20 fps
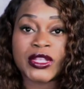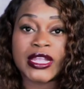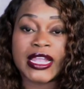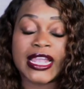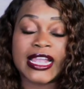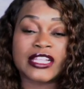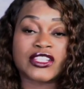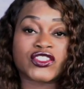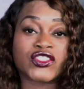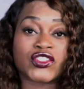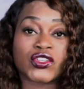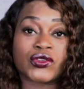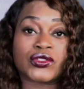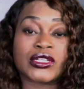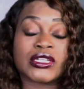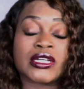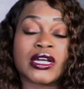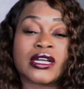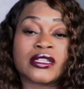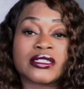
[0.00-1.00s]
And so
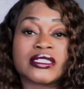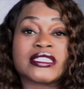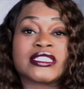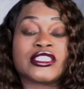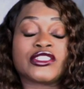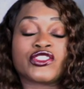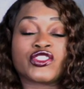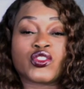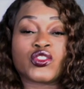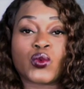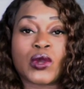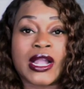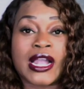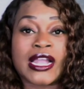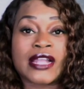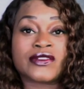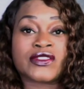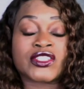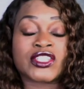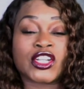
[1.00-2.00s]
the other sister
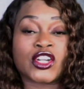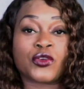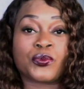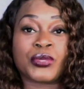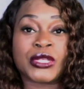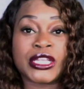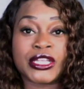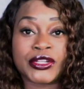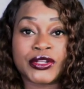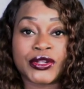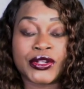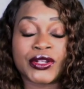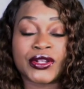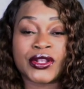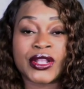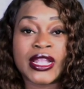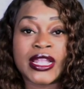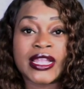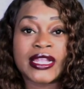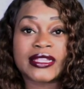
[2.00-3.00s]
wives tell Peter
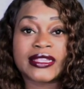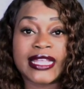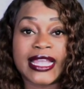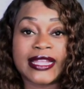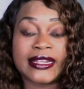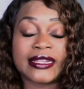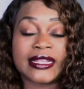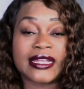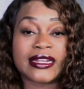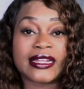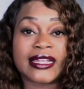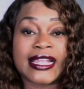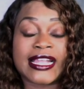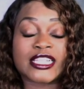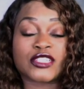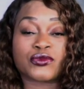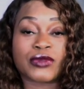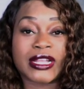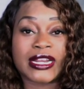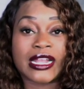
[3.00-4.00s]
that Netta
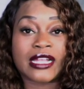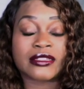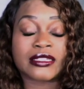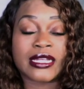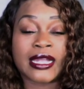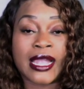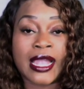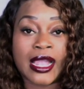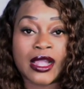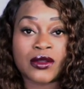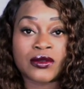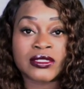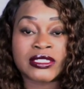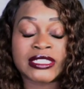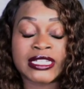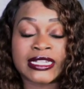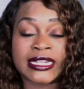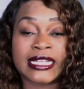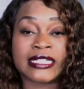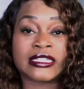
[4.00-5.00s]
has run out the house.
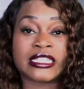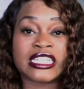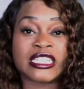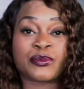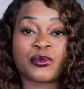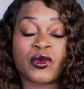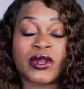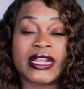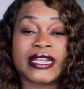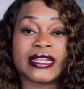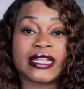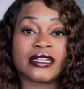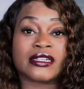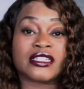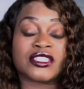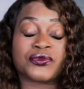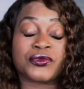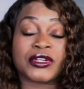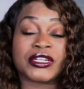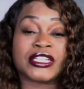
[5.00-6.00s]
And at this point, Netta
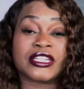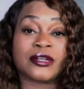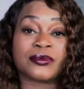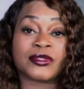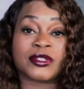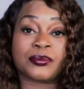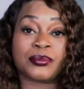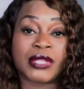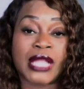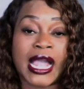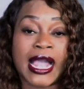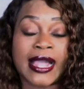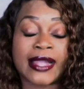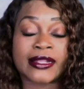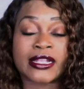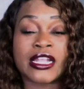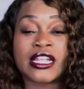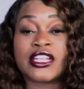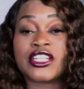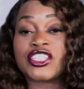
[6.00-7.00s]
is running up the block.
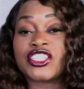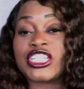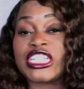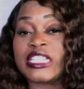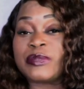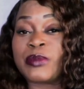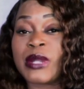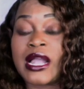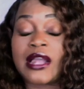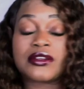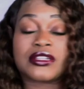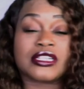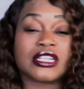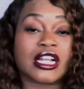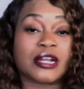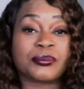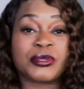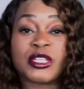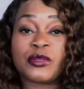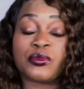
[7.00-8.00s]
She's pounding
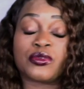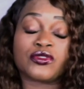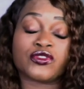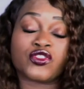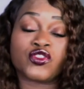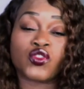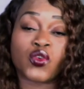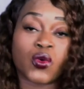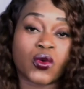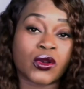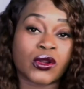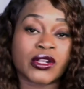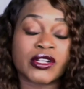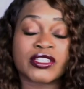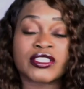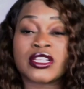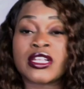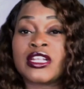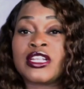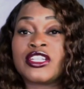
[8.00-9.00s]
on people's
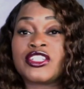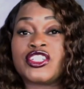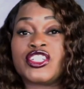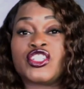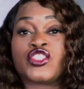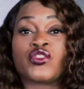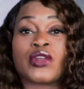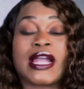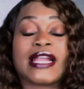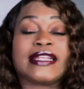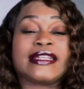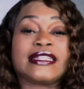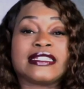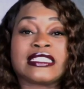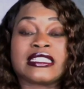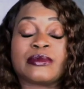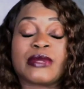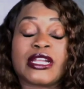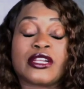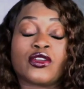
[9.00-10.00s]
doors. She's trying to get
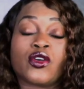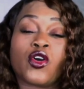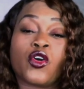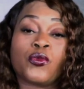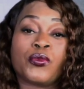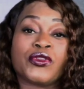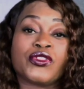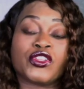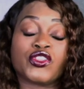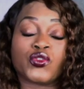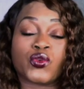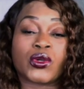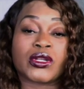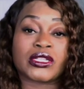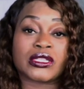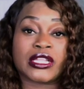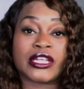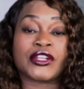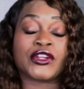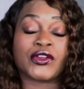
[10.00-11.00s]
somebody to open the door to
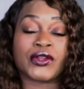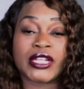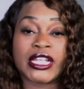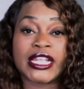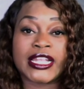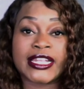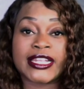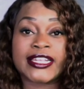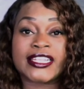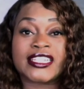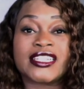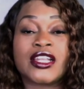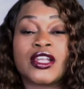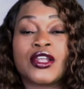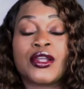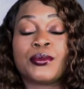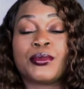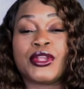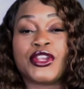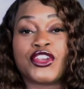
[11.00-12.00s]
let her in,
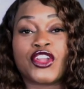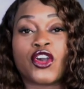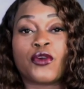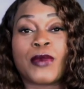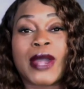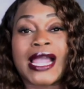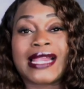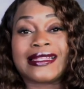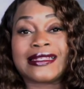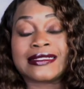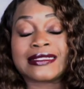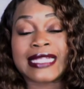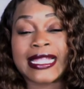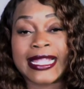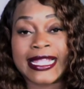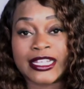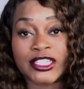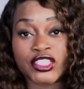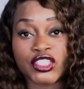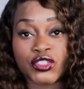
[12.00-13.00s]
but nobody is
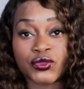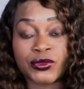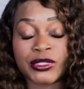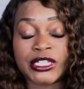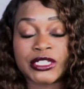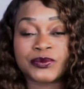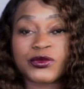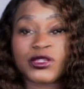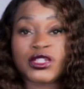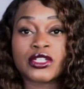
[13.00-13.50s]
answering.